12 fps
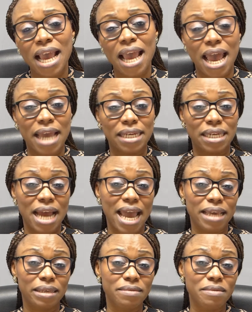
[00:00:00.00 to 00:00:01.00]
And
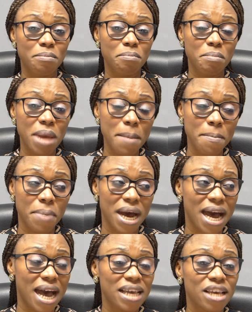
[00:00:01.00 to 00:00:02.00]
I
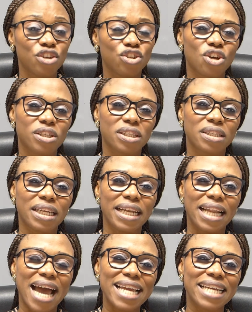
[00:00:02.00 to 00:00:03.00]
remember just
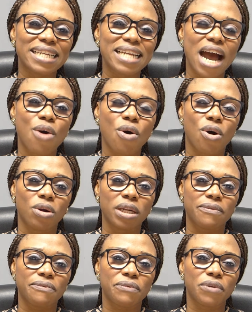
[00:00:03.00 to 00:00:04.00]
lying down on
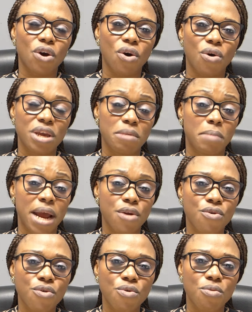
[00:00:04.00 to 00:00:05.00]
the floor in my
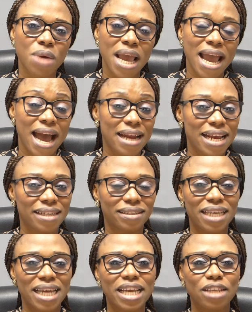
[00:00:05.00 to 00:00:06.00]
room, and I
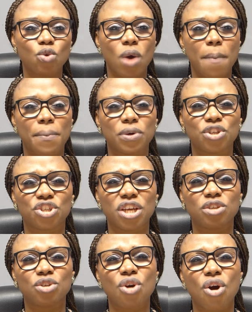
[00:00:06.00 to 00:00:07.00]
decided to
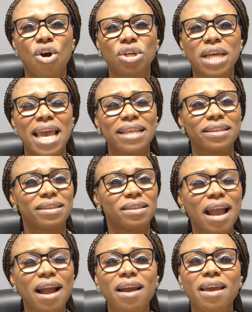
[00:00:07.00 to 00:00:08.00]
appreciate God and
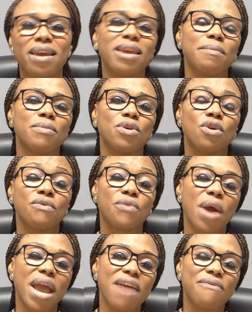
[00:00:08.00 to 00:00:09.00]
thank Him
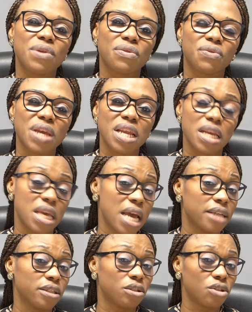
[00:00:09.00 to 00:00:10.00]
for everything He
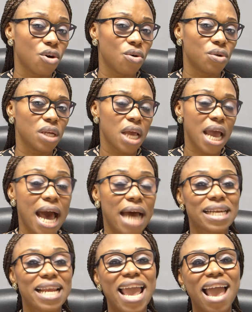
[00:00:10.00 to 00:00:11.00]
has done
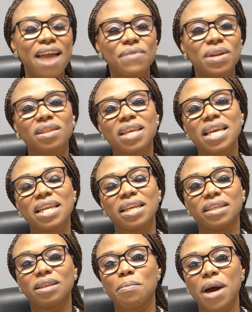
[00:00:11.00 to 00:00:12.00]
and everything
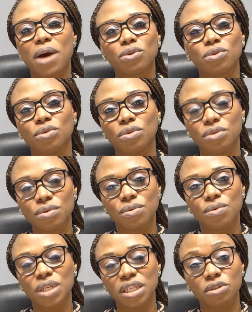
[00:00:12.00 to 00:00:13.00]
is about to
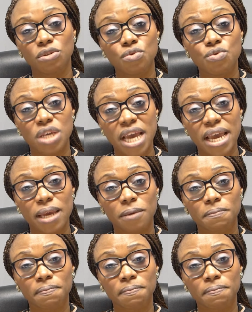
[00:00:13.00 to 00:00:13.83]
do this new year.